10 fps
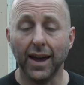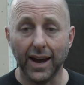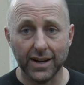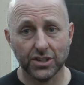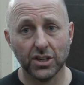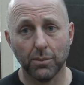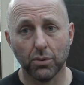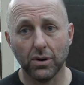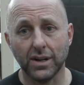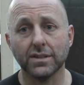at a cheap
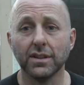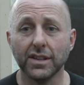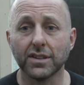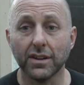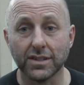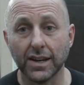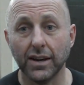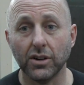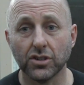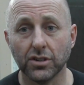price. So let's go and see
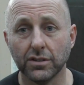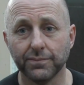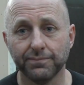how I shot.